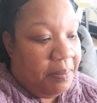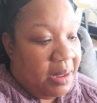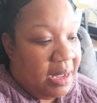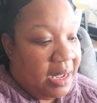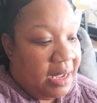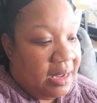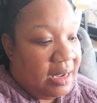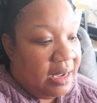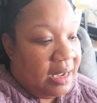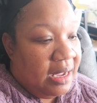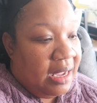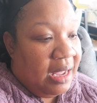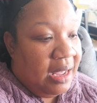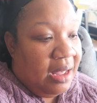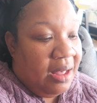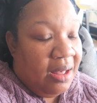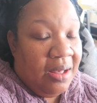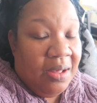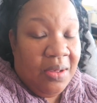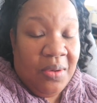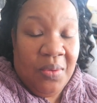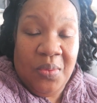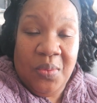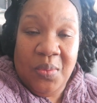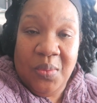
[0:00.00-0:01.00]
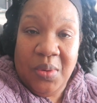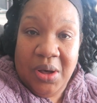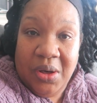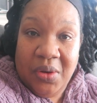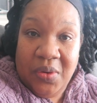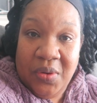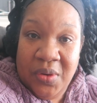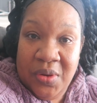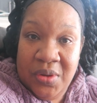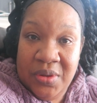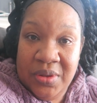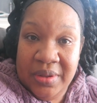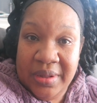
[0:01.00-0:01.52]
But
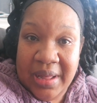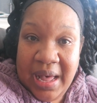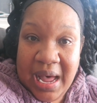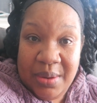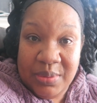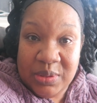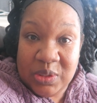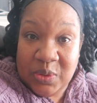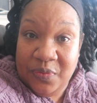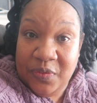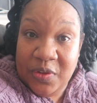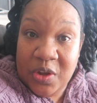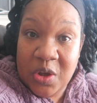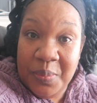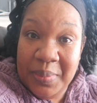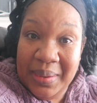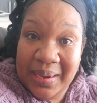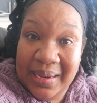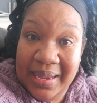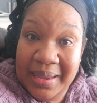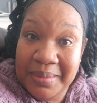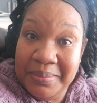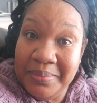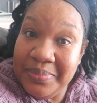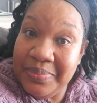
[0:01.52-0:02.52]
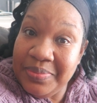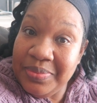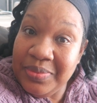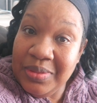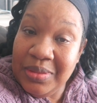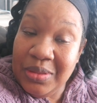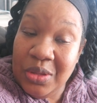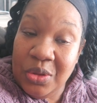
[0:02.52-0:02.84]
while I was filming it,